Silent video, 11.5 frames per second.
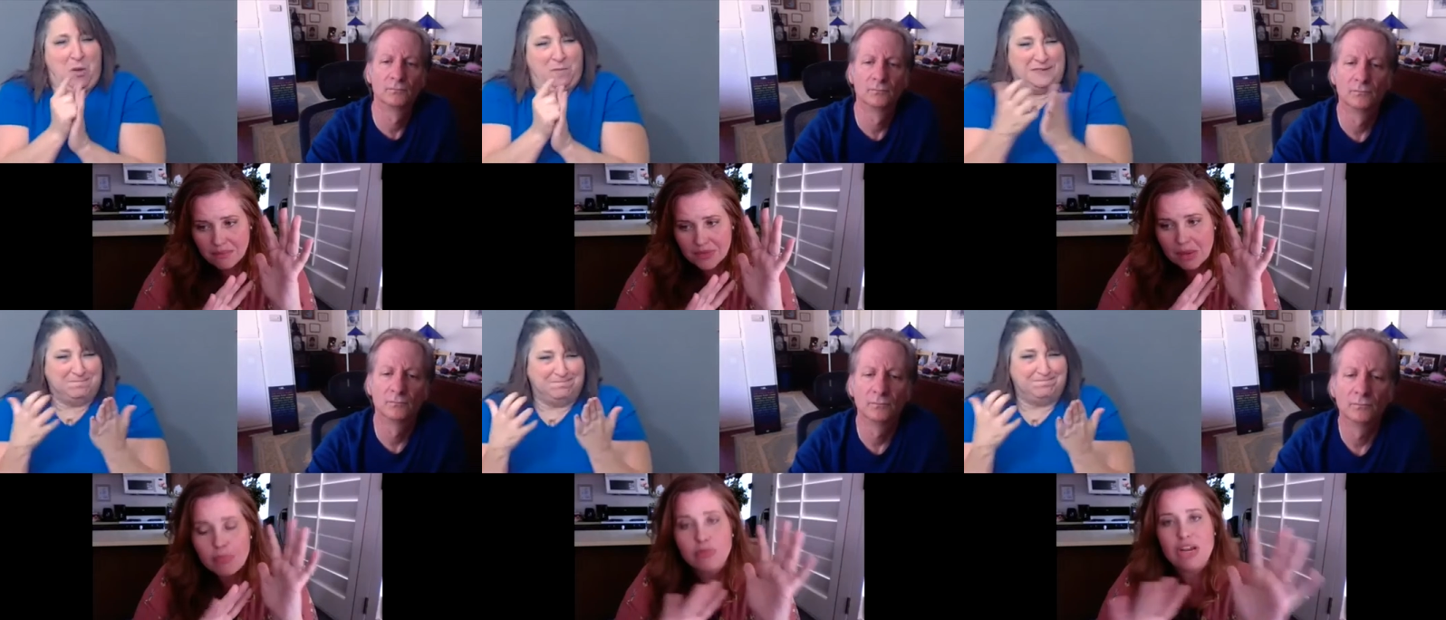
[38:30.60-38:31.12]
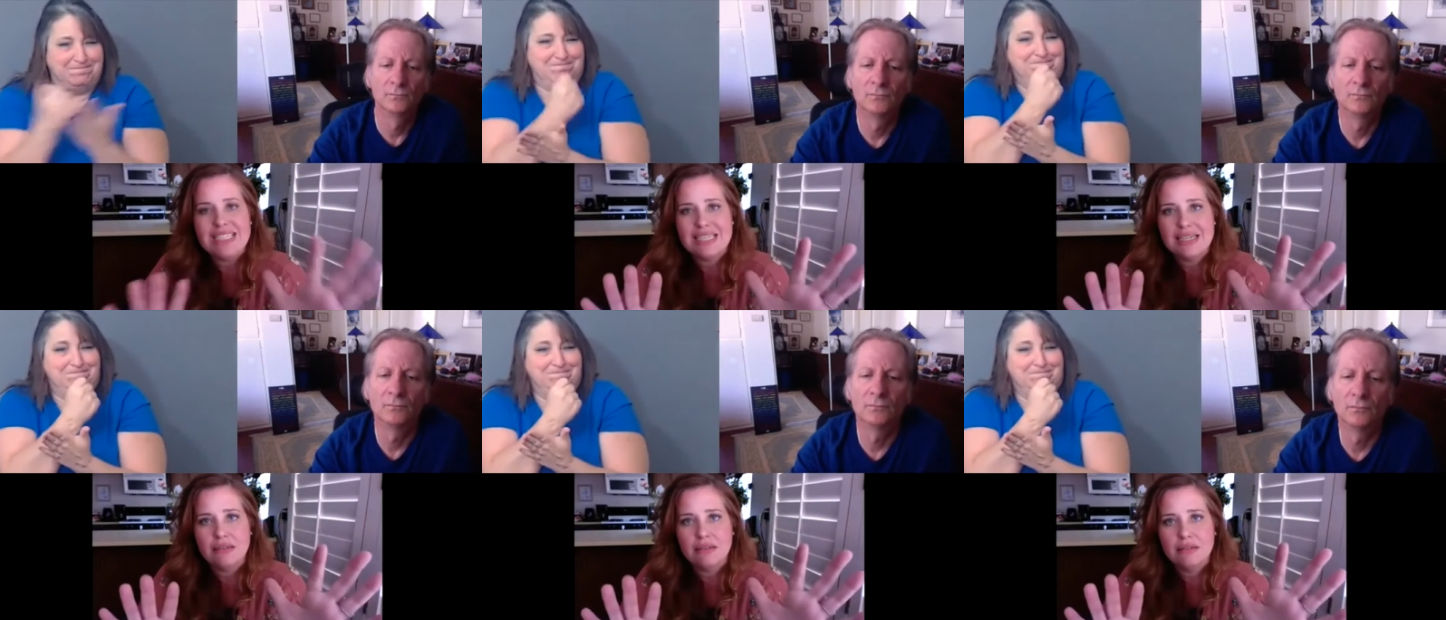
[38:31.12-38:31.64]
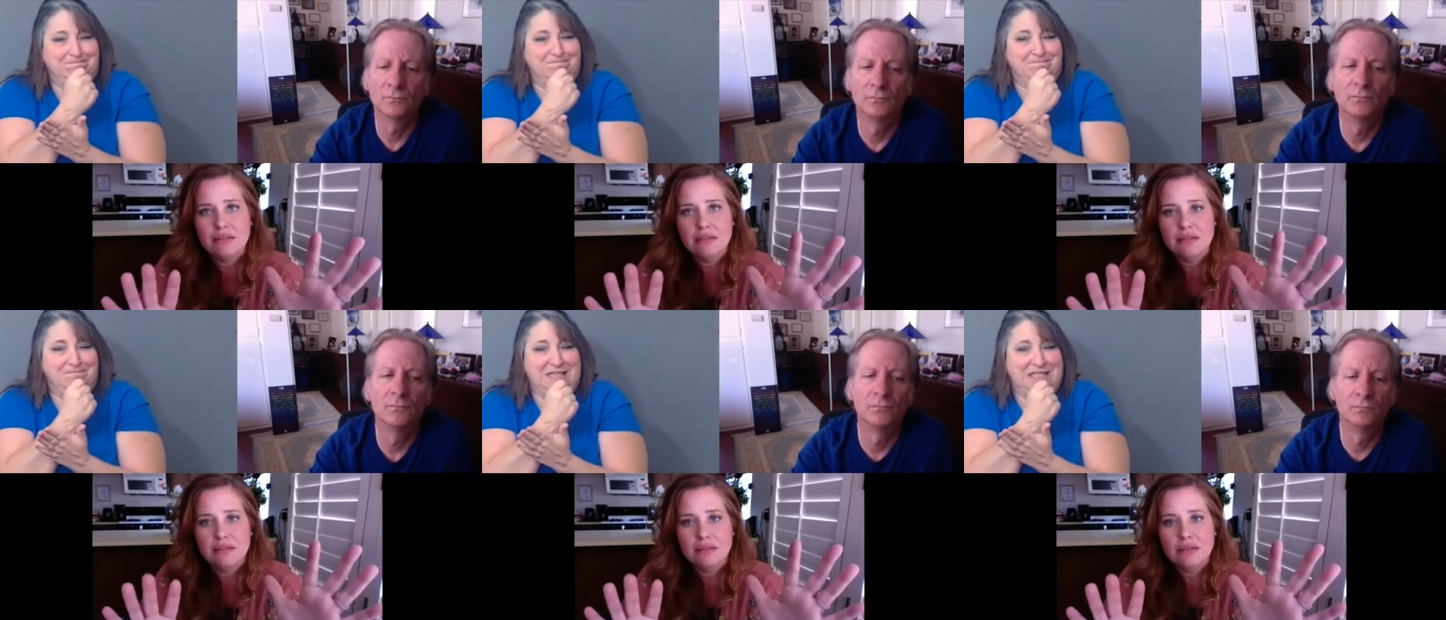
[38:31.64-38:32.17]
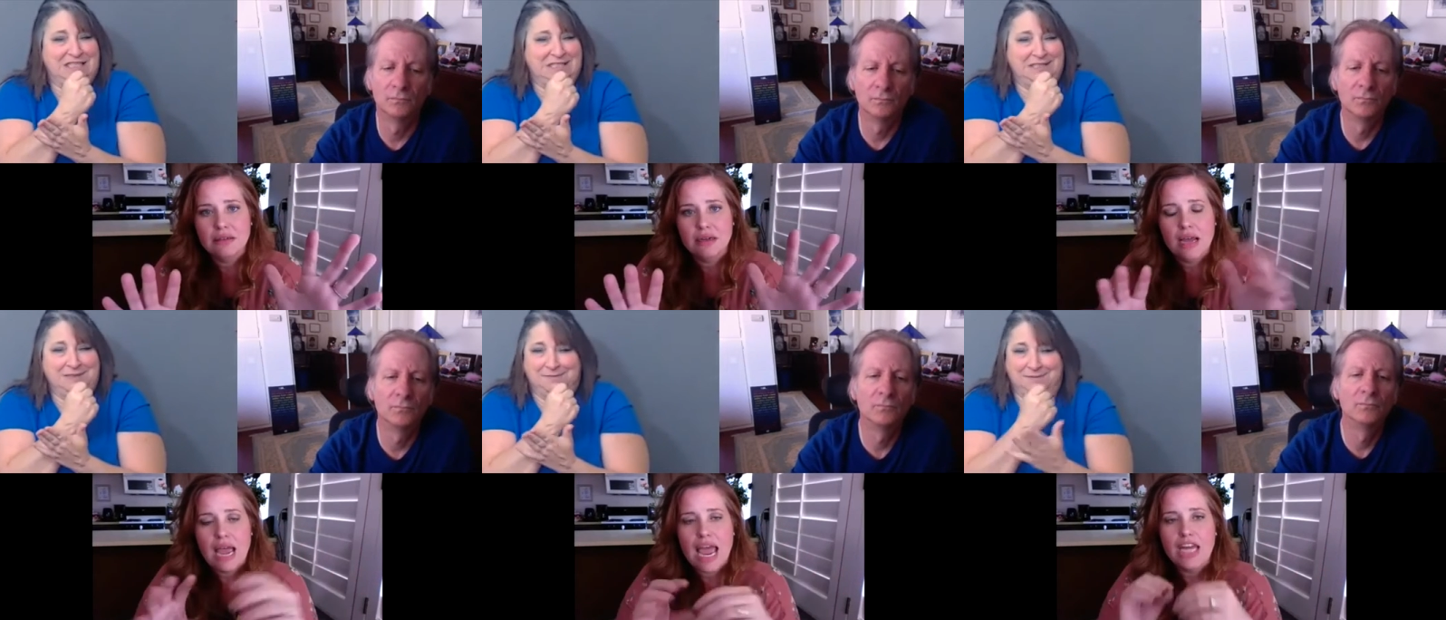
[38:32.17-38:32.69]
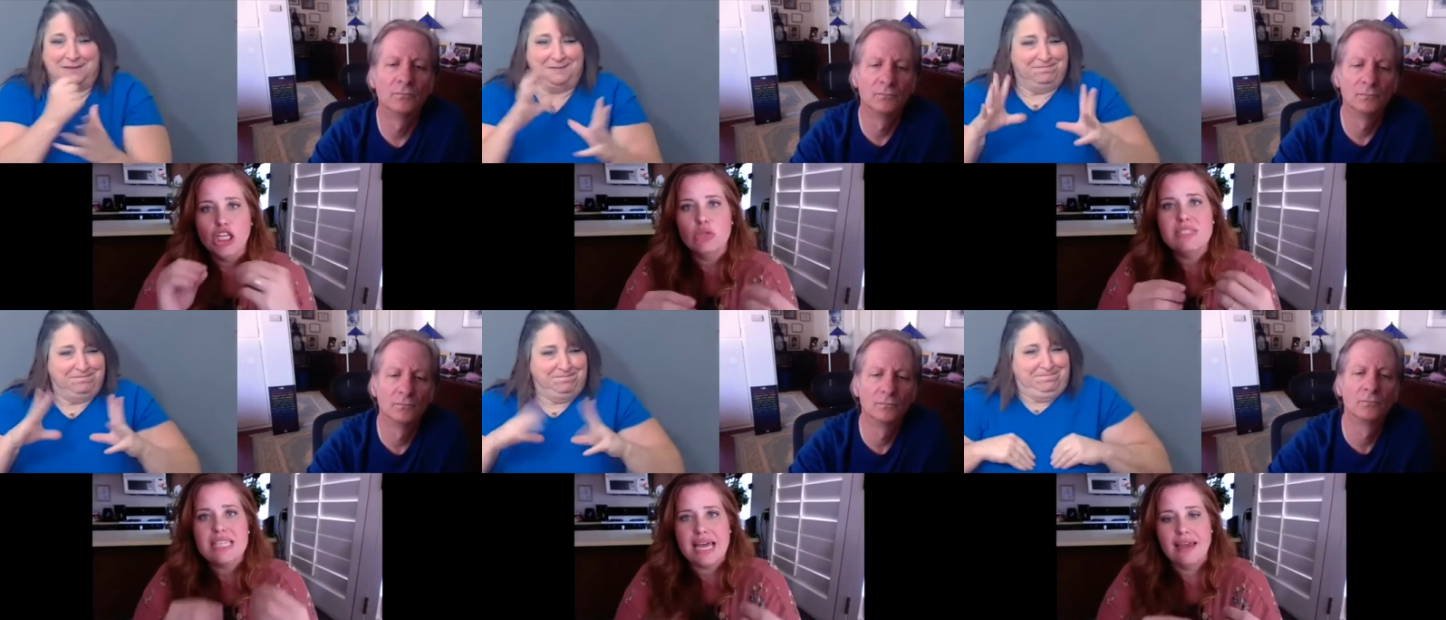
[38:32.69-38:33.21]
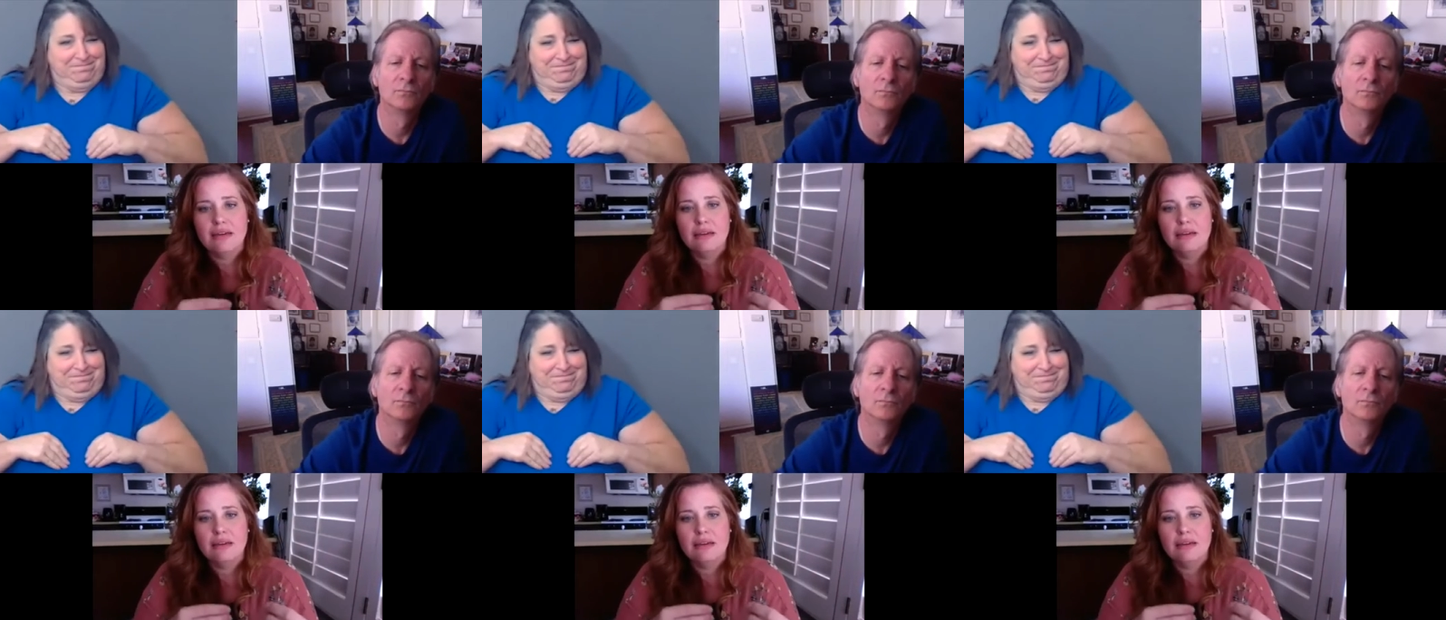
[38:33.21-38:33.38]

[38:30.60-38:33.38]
Speaker 1: embrace it and use it